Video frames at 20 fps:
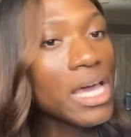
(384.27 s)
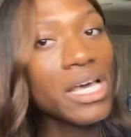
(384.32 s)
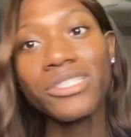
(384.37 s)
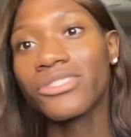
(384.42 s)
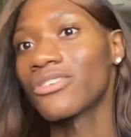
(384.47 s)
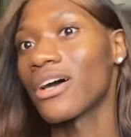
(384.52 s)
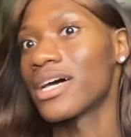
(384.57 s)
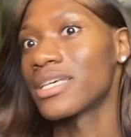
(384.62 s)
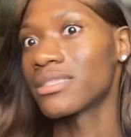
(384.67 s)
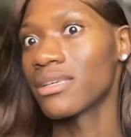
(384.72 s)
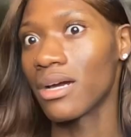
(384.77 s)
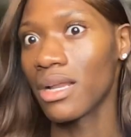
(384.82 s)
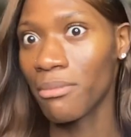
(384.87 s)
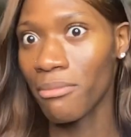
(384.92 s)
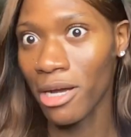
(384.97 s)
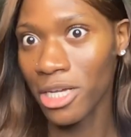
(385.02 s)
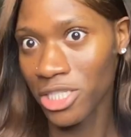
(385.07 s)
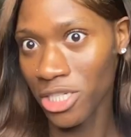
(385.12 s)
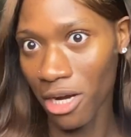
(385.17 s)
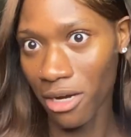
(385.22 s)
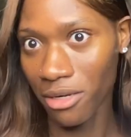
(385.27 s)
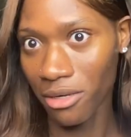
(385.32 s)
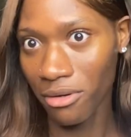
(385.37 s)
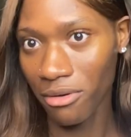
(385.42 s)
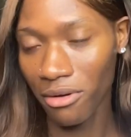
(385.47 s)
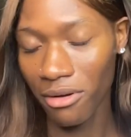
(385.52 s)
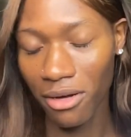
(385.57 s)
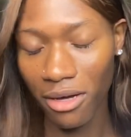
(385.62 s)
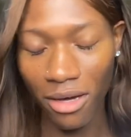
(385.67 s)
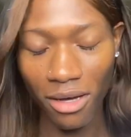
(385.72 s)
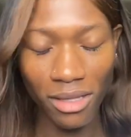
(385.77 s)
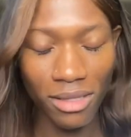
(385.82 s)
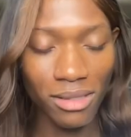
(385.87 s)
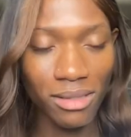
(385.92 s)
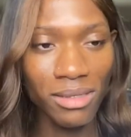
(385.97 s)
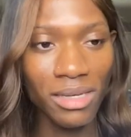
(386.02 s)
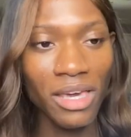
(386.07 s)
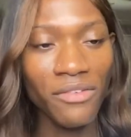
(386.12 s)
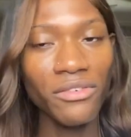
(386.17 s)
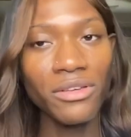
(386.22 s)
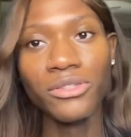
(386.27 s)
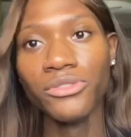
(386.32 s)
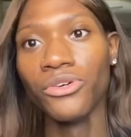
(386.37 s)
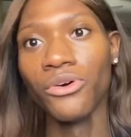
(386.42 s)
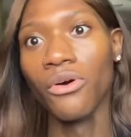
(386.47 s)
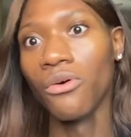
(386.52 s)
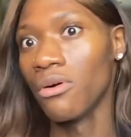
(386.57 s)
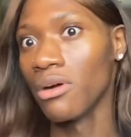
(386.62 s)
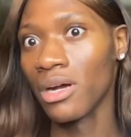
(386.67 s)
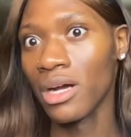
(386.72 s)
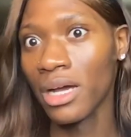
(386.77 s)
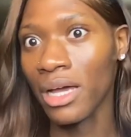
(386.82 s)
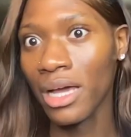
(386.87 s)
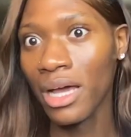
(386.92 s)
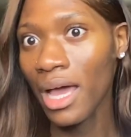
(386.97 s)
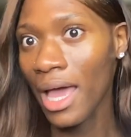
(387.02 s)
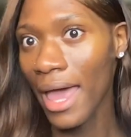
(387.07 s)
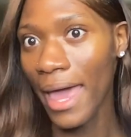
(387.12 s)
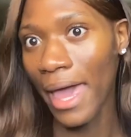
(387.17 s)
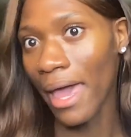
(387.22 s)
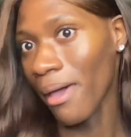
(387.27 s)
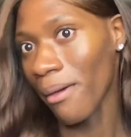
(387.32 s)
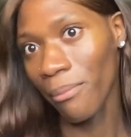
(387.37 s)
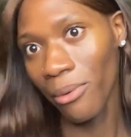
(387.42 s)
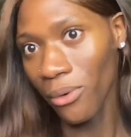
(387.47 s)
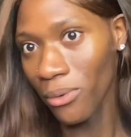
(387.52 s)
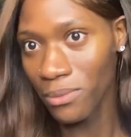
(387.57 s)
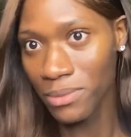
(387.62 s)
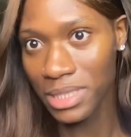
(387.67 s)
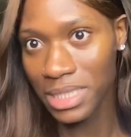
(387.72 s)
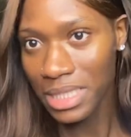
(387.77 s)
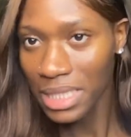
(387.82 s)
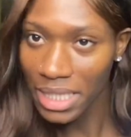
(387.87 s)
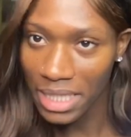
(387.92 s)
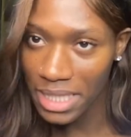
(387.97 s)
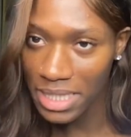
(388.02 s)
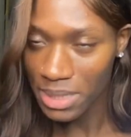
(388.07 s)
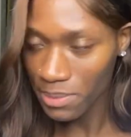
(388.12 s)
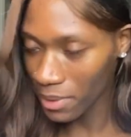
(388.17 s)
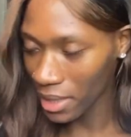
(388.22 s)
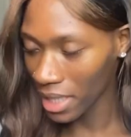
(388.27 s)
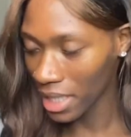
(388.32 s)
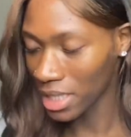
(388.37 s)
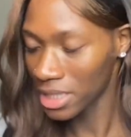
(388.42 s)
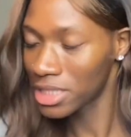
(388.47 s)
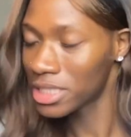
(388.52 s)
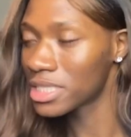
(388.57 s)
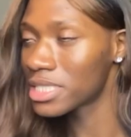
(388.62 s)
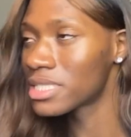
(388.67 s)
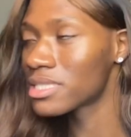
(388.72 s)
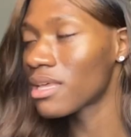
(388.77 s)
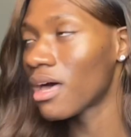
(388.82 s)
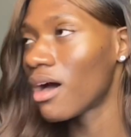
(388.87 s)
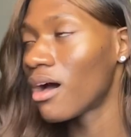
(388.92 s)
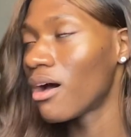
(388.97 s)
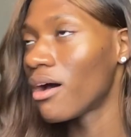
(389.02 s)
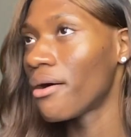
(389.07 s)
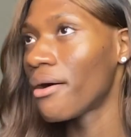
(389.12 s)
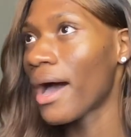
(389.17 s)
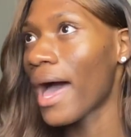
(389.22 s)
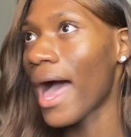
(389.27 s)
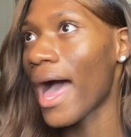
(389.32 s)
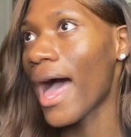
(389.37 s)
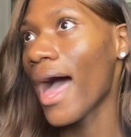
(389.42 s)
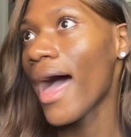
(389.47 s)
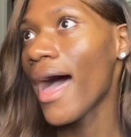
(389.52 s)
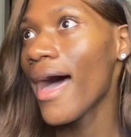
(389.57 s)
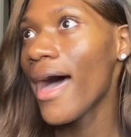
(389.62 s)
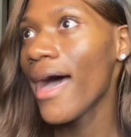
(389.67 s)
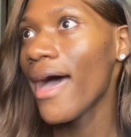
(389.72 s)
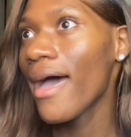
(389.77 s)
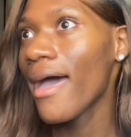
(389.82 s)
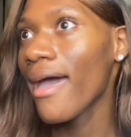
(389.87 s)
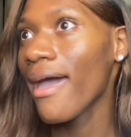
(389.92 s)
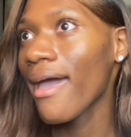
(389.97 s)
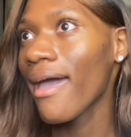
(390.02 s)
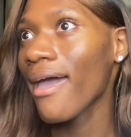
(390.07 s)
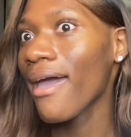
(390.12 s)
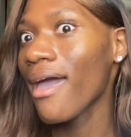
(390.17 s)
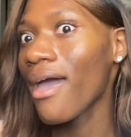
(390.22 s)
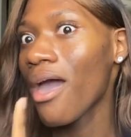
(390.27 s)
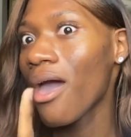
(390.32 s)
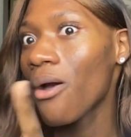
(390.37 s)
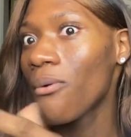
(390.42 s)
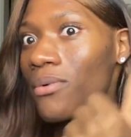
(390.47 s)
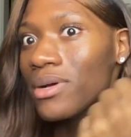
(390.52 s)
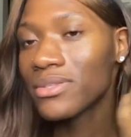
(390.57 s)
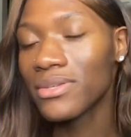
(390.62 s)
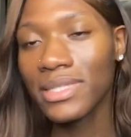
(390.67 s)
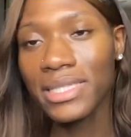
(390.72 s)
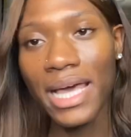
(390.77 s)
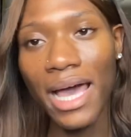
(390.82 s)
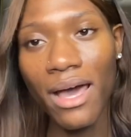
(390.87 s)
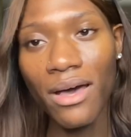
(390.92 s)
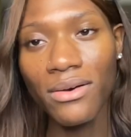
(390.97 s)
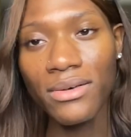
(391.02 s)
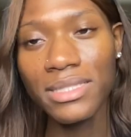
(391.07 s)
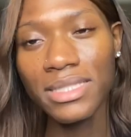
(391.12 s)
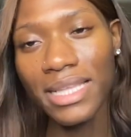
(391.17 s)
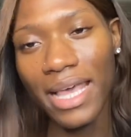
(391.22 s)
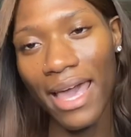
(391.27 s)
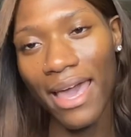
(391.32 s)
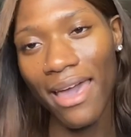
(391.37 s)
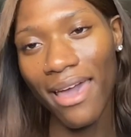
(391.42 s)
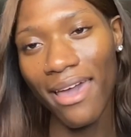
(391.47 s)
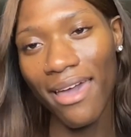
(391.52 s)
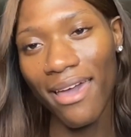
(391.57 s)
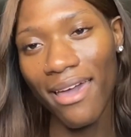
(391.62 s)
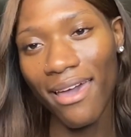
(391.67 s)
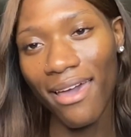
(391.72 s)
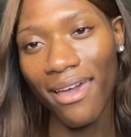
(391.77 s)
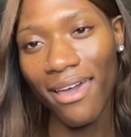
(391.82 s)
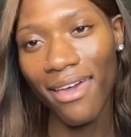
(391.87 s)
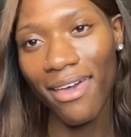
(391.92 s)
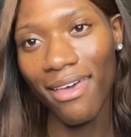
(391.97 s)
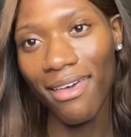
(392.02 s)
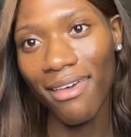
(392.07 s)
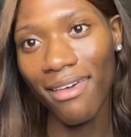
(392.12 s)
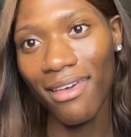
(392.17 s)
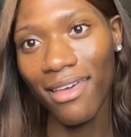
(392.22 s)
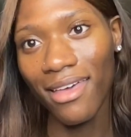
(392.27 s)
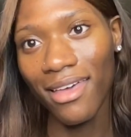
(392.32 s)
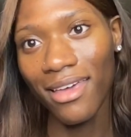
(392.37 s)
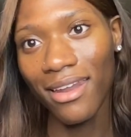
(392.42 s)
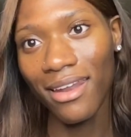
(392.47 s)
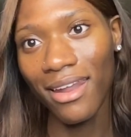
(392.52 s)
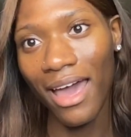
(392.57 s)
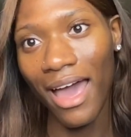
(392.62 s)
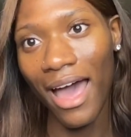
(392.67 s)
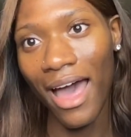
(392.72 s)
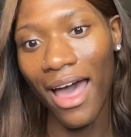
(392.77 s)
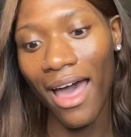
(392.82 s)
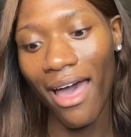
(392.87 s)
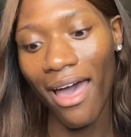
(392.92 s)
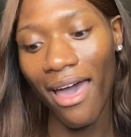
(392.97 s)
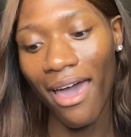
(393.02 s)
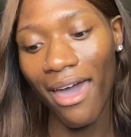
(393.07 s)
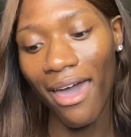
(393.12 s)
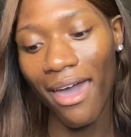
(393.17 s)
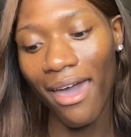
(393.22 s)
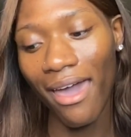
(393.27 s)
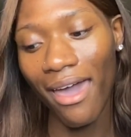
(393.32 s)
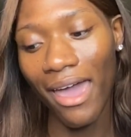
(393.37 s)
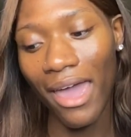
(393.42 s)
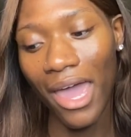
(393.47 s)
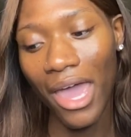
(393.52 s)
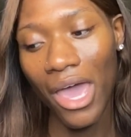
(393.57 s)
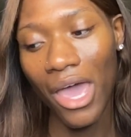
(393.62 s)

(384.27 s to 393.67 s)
So I started my journey, girl, giving Dora and sees bitch. So I went to his house and I